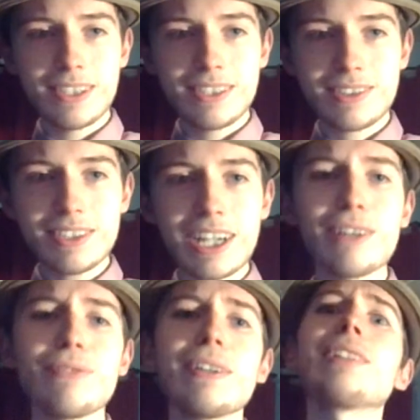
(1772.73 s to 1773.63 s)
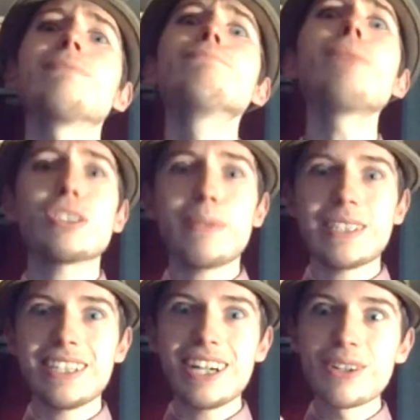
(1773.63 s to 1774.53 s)
So yeah, I feel much
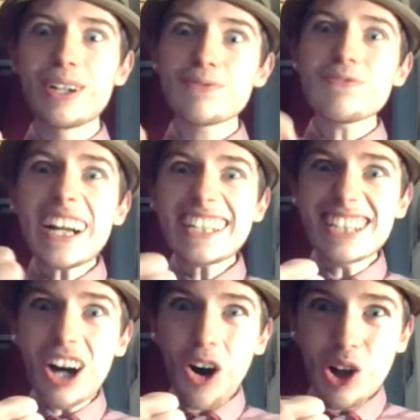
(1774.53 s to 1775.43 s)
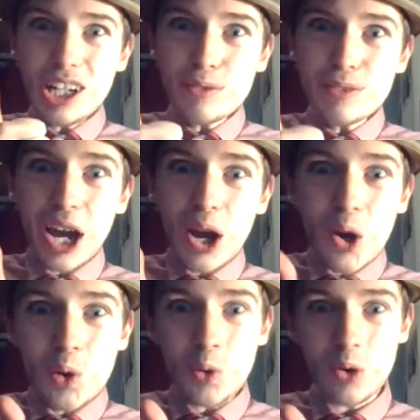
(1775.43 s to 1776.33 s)
better now. Thanks to all of
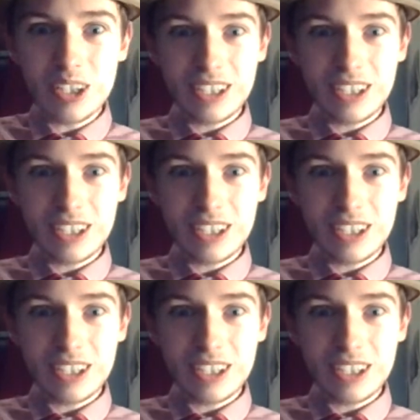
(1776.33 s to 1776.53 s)
you.